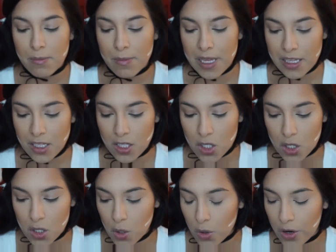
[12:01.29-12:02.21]
pen,
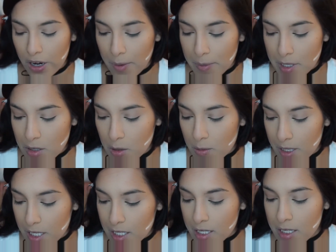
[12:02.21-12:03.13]
or not pencil,
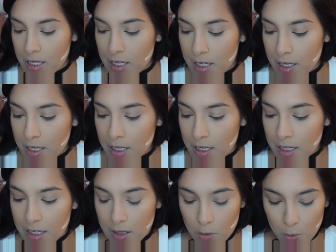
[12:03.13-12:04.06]
but
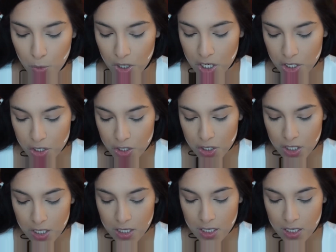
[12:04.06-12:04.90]
a brush.